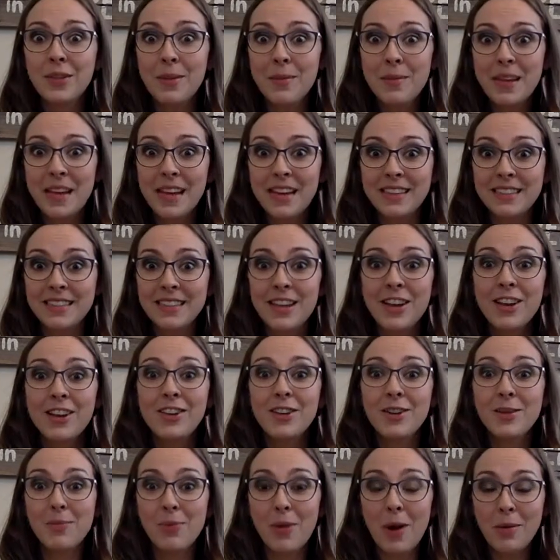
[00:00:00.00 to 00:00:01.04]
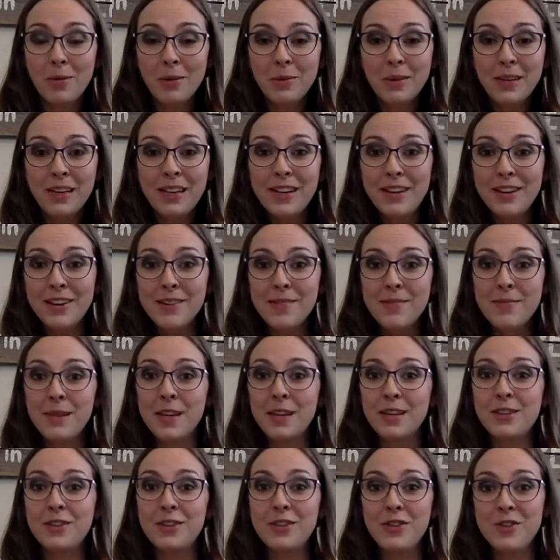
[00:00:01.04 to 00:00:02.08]
let me guess, you're probably here
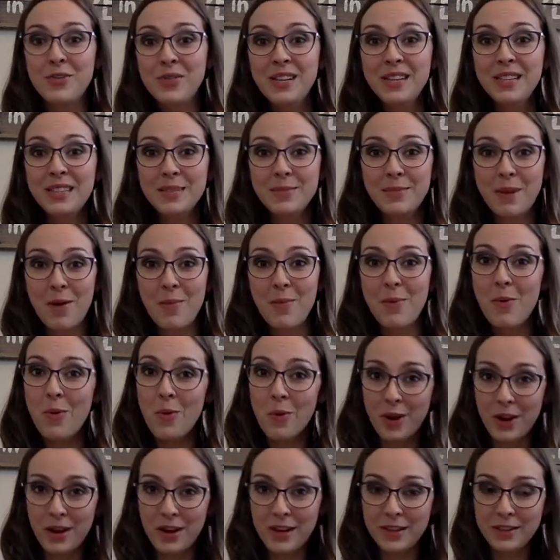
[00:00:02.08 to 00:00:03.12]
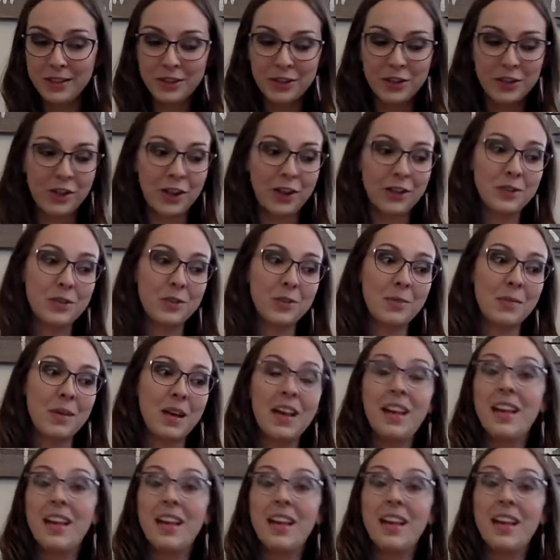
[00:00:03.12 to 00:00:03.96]
because you need some help organizing your classroom.